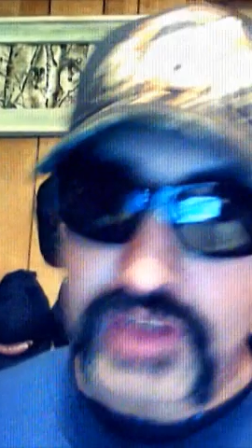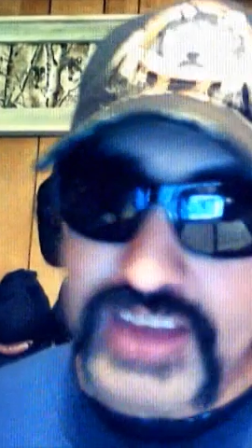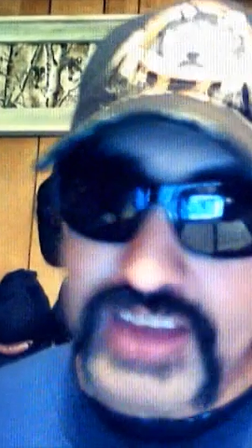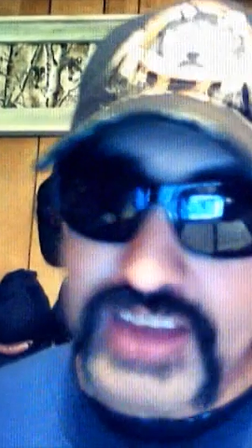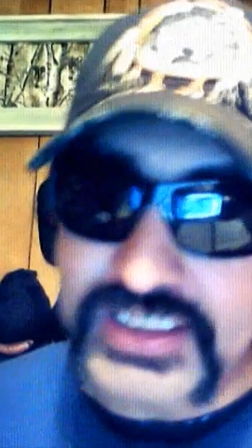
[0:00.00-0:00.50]

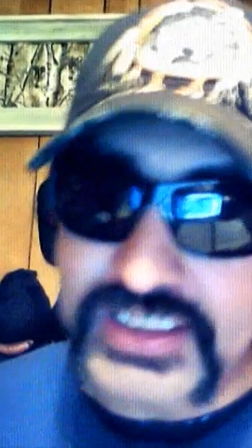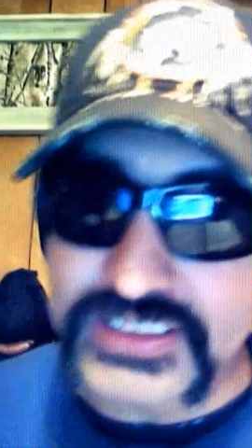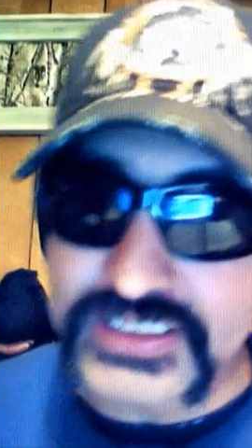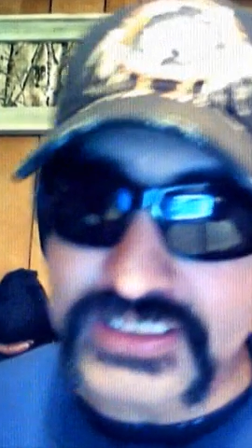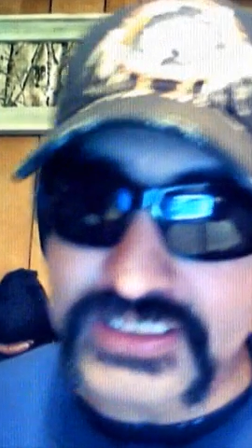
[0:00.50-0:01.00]
at this
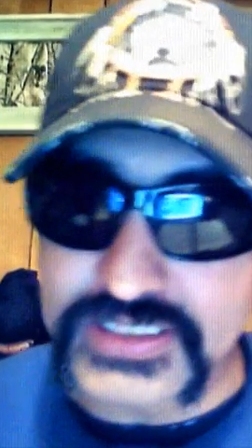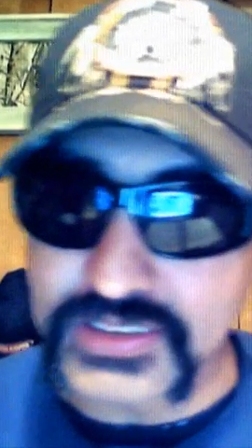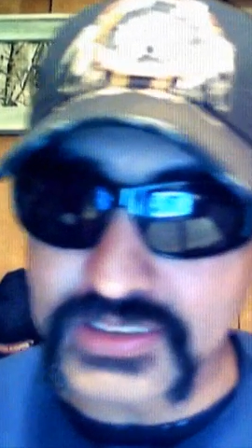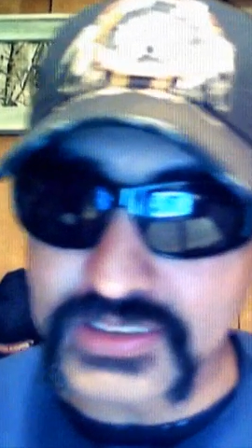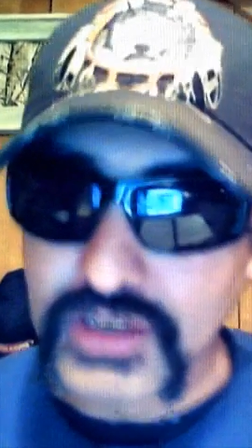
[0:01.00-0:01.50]
distance
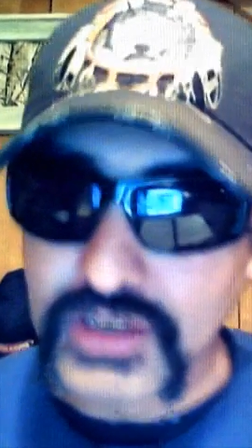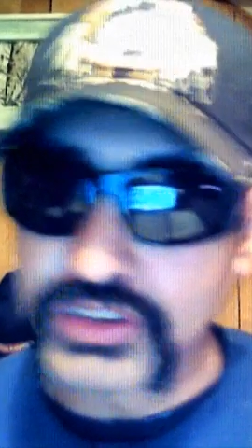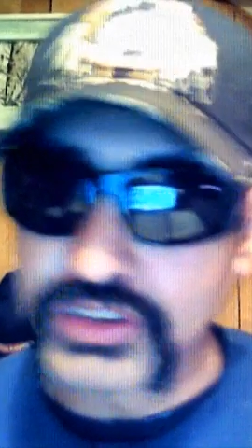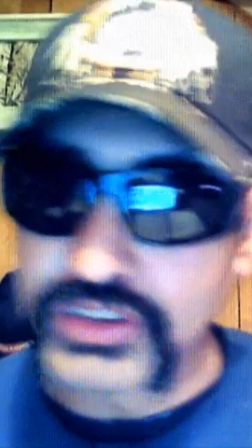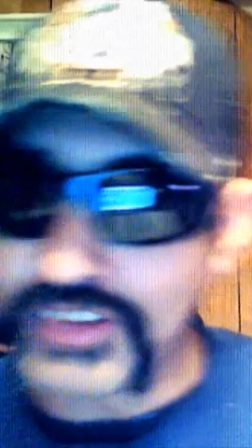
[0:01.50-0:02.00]
was
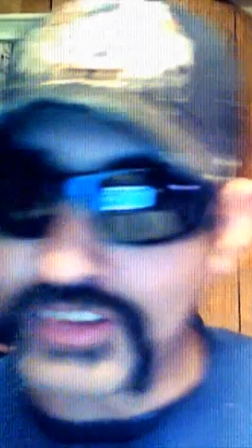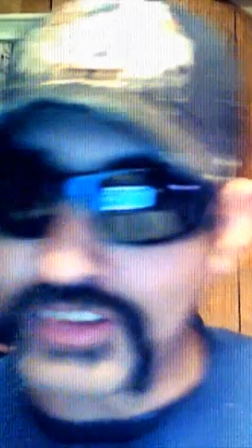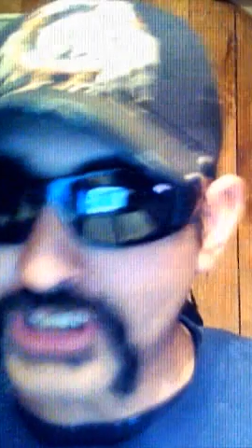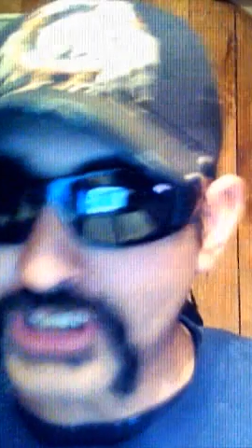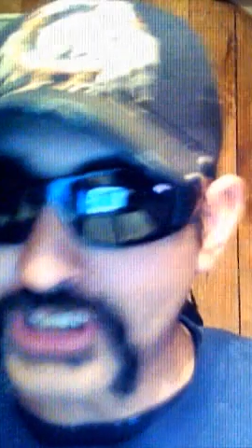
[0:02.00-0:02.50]
over at
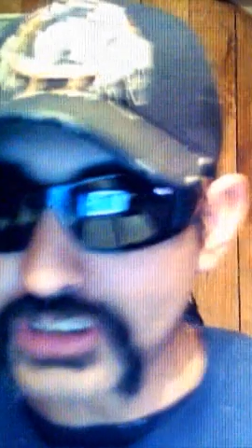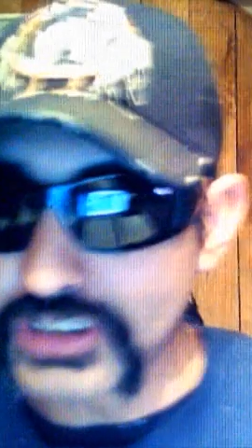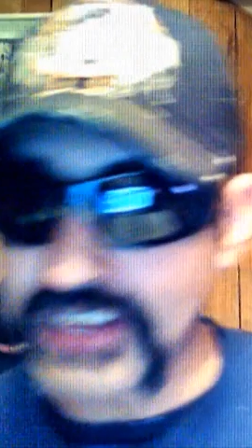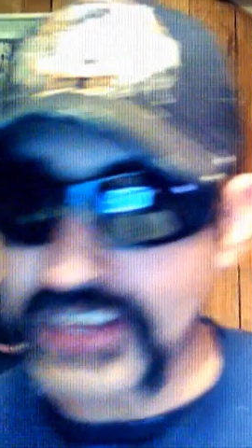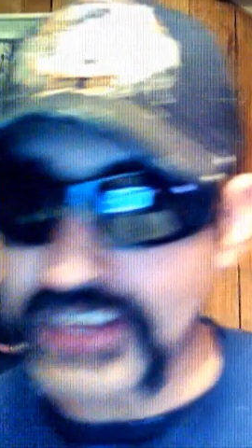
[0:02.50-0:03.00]

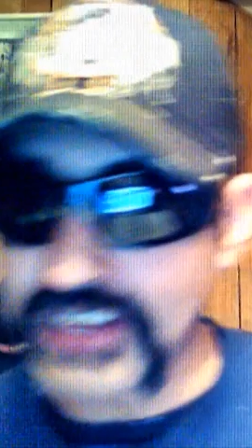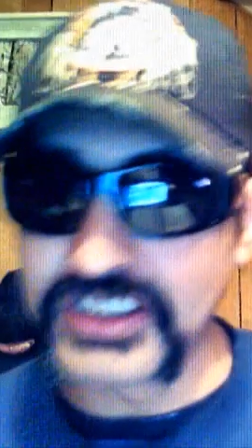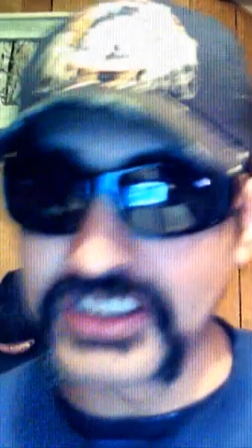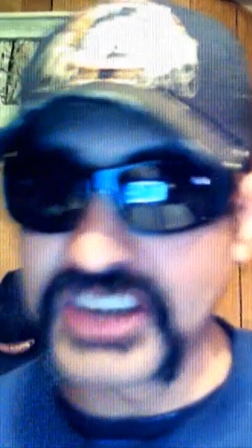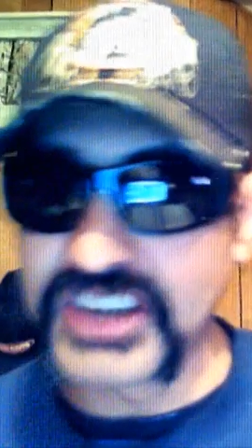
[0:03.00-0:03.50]
Charlestown in,
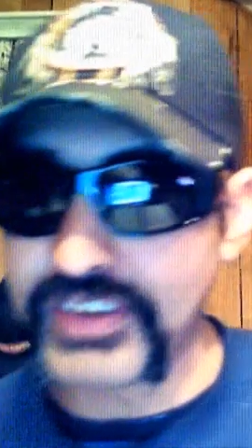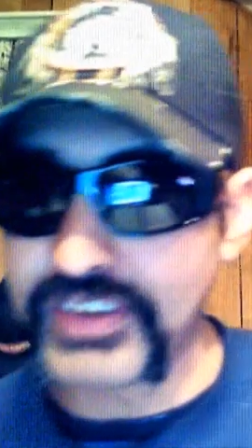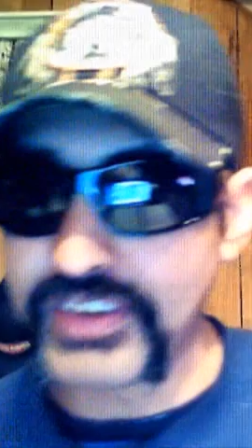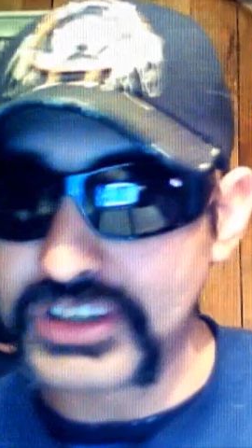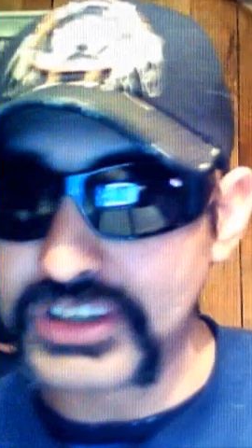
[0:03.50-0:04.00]

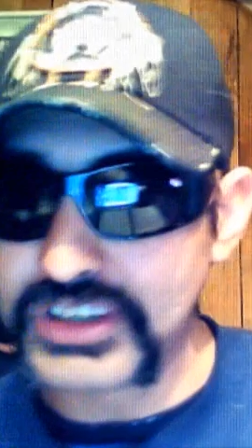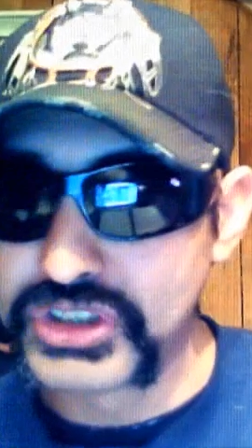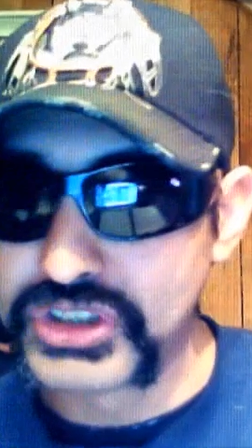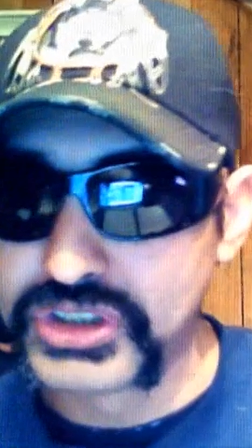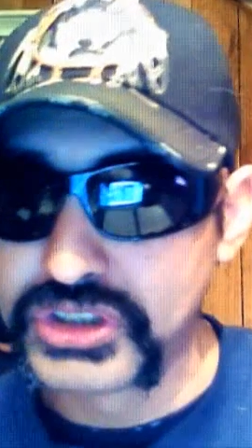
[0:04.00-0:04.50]
in
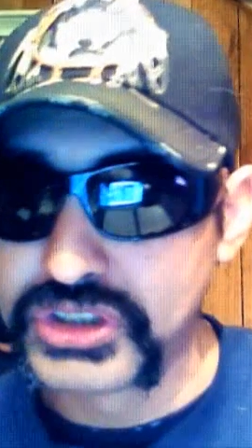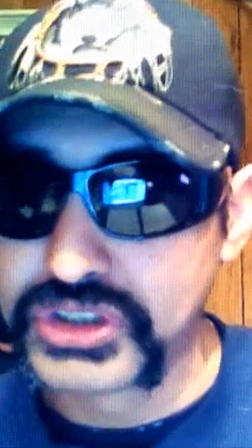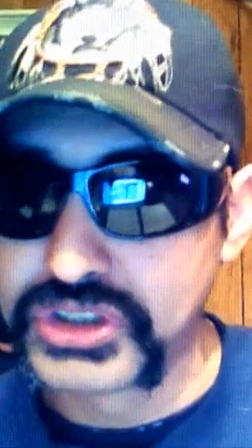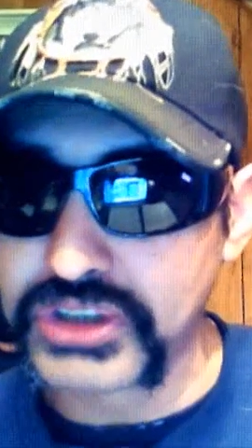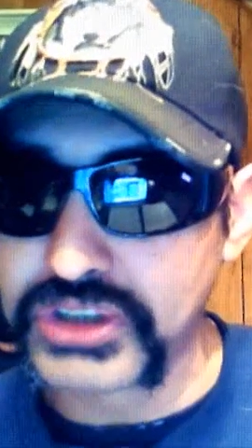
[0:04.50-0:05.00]

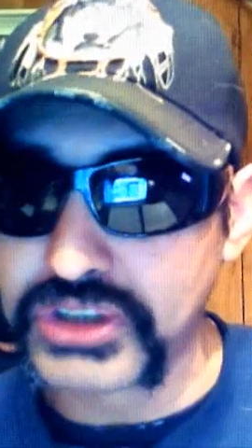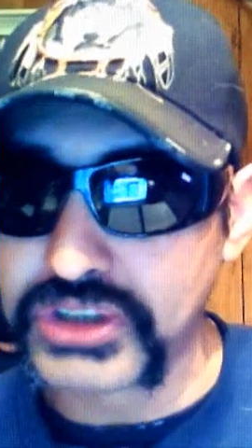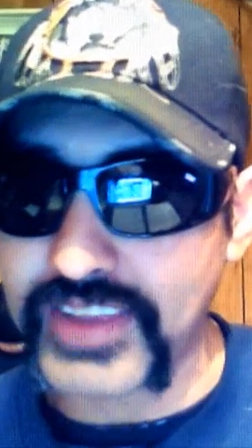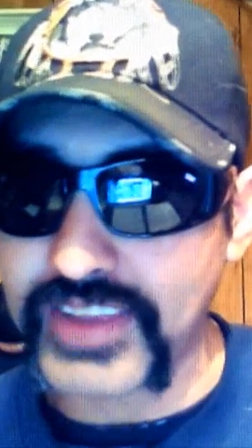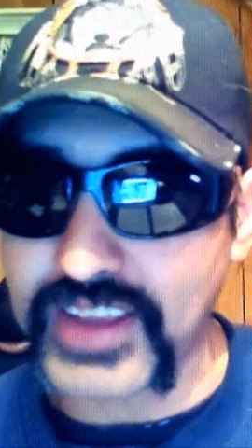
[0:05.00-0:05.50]
June
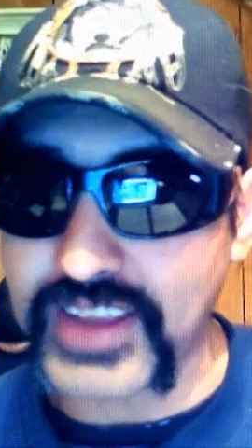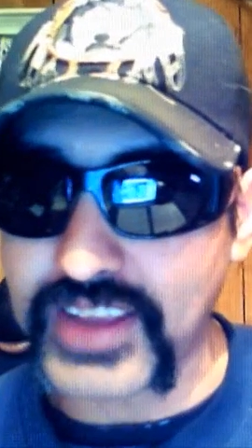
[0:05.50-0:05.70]
18th